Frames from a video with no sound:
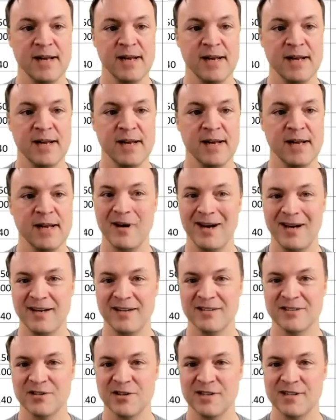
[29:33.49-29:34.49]
just go ahead
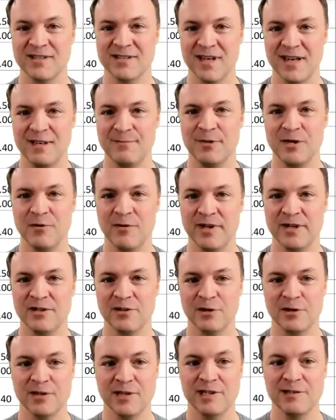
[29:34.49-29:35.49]
and start typing what you're
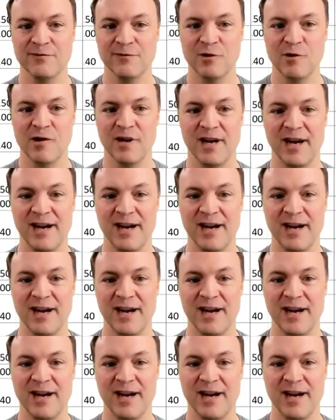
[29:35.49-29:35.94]
looking for,